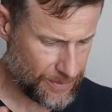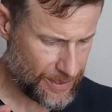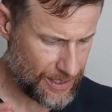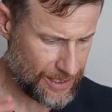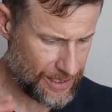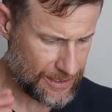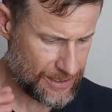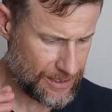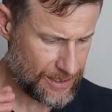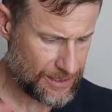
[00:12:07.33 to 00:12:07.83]

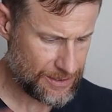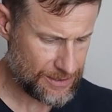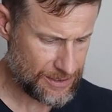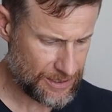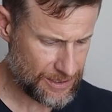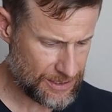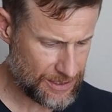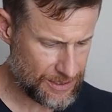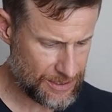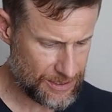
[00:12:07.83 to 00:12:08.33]
back
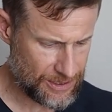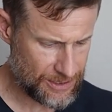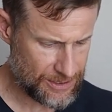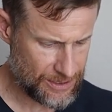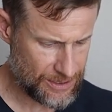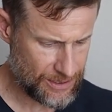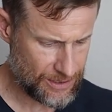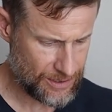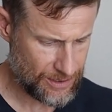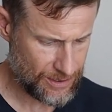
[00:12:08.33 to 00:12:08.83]

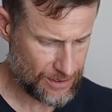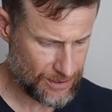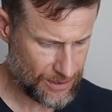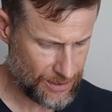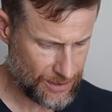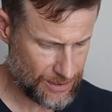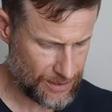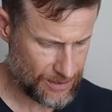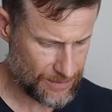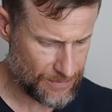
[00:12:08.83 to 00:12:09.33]
66
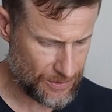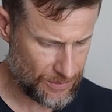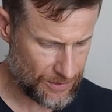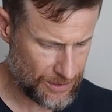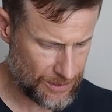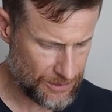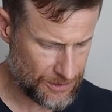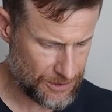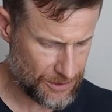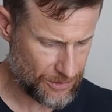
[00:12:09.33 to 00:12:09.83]

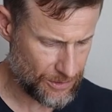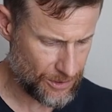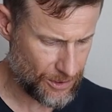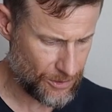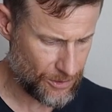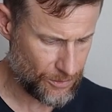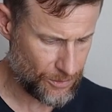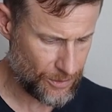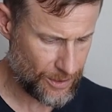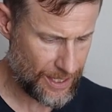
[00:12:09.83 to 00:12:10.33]
million years
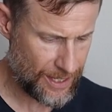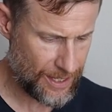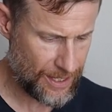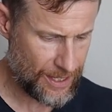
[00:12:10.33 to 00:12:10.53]
ago.